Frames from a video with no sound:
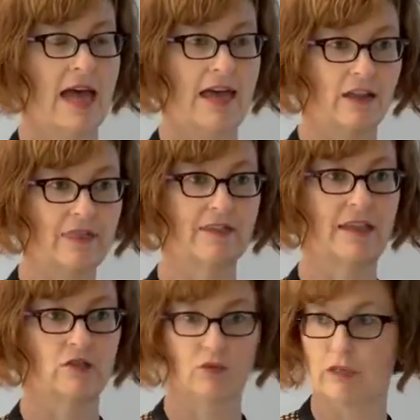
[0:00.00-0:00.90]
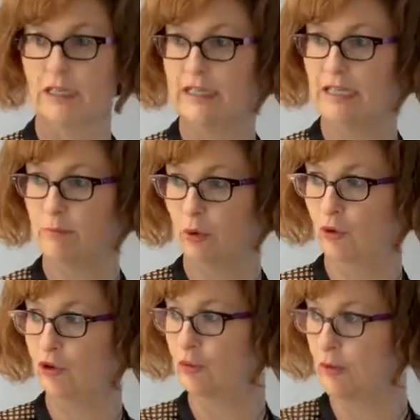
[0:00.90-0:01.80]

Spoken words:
And I think that's really important.